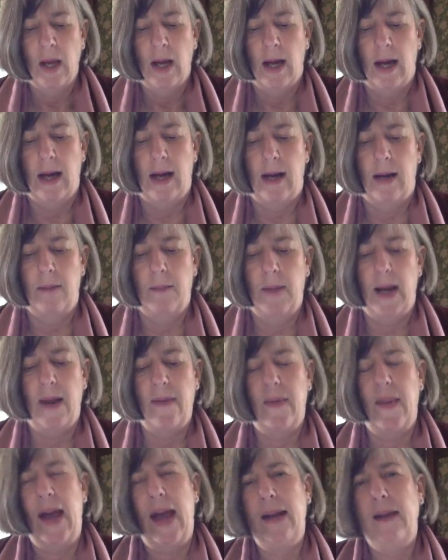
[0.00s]

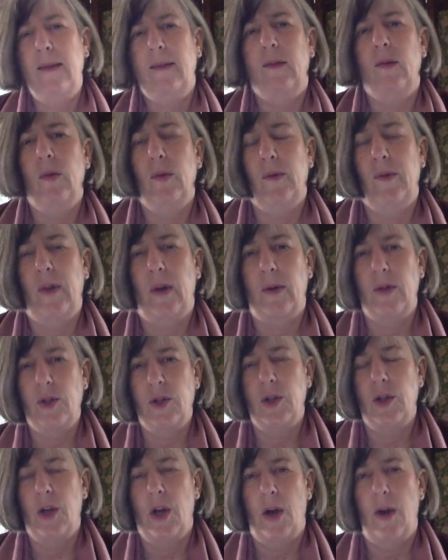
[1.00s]
And that is also, as
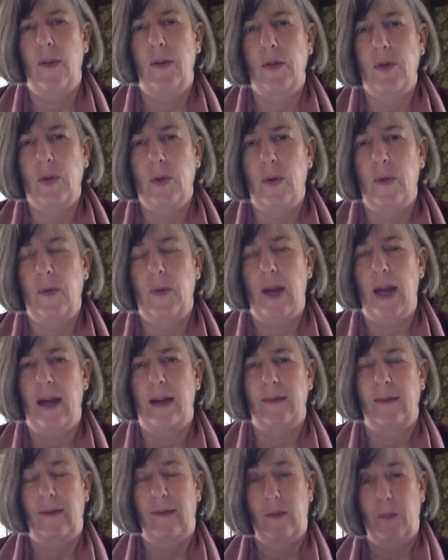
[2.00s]
you know, the 12th
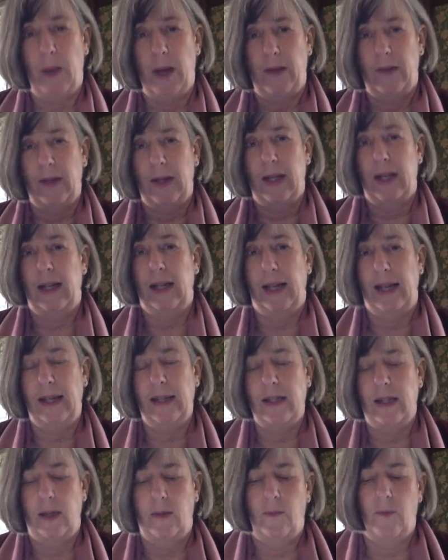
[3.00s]
house is about the
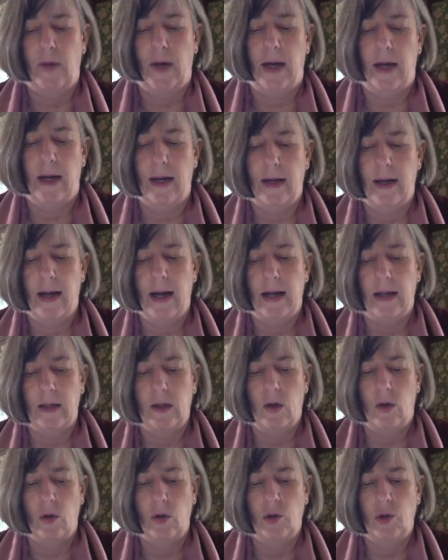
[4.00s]
collective
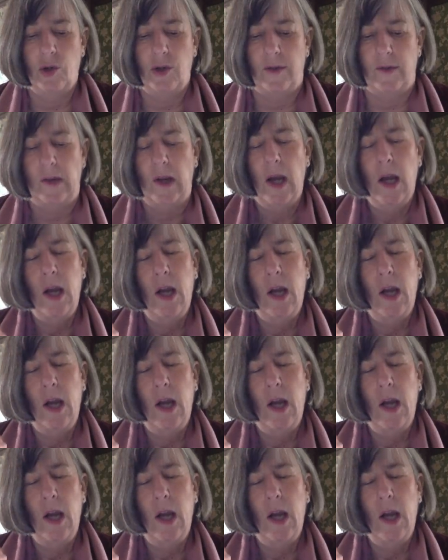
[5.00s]
unconscious.